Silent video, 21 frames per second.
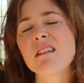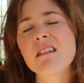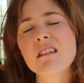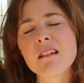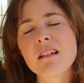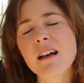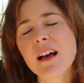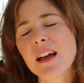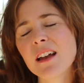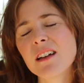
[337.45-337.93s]

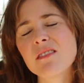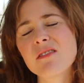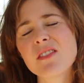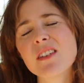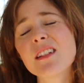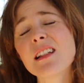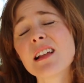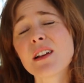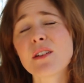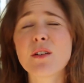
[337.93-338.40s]
oh, I don't
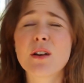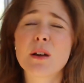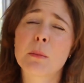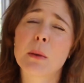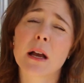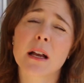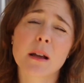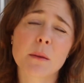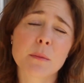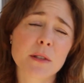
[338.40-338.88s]
feel like going
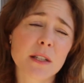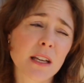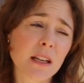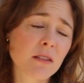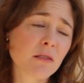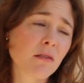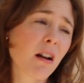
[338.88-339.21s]
back upstairs,